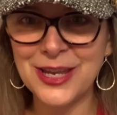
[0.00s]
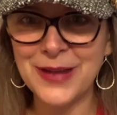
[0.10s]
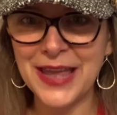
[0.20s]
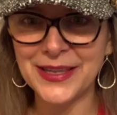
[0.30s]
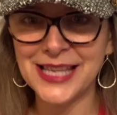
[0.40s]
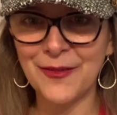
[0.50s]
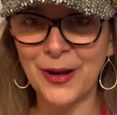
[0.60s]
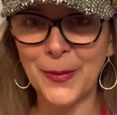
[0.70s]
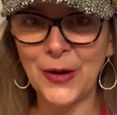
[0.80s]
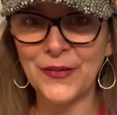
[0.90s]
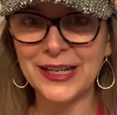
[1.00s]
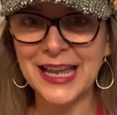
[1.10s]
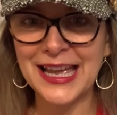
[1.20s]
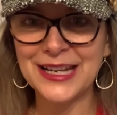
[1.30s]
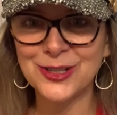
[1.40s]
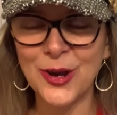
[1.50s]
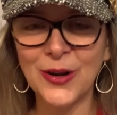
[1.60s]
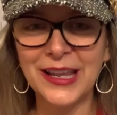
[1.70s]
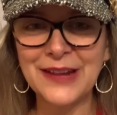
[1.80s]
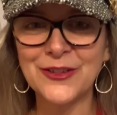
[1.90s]
Kathy's having a perfect day.
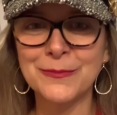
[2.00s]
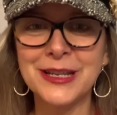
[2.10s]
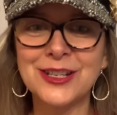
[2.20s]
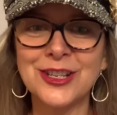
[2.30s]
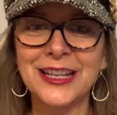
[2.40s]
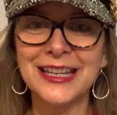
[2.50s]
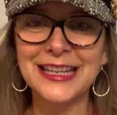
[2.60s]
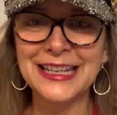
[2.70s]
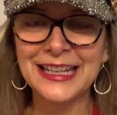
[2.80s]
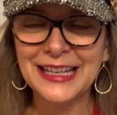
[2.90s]
Charlene from Michigan.